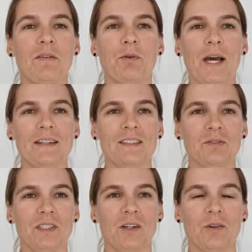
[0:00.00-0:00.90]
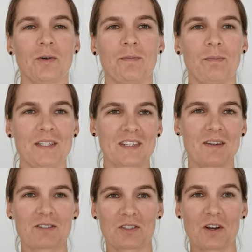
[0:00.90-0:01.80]
If you like this video, please
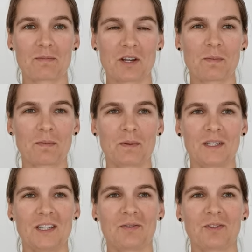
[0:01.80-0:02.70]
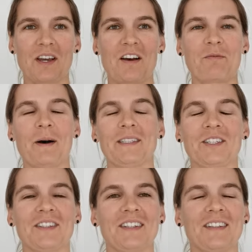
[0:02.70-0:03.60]
give the thumbs up. It would help my
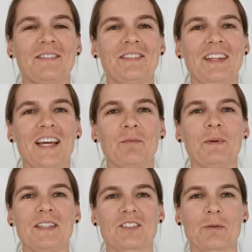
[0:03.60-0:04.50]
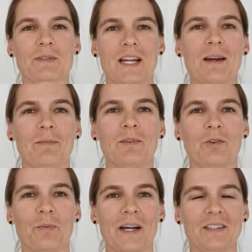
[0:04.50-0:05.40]
channel. And please subscribe
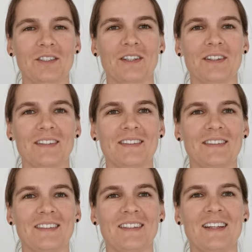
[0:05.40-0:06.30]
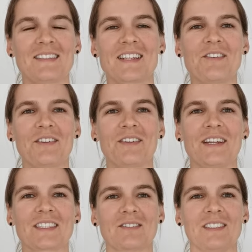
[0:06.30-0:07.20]
to my channel. See you in the
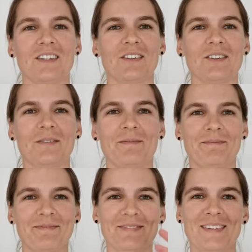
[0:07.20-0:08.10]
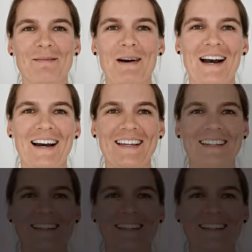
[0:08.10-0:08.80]
next video. Bye!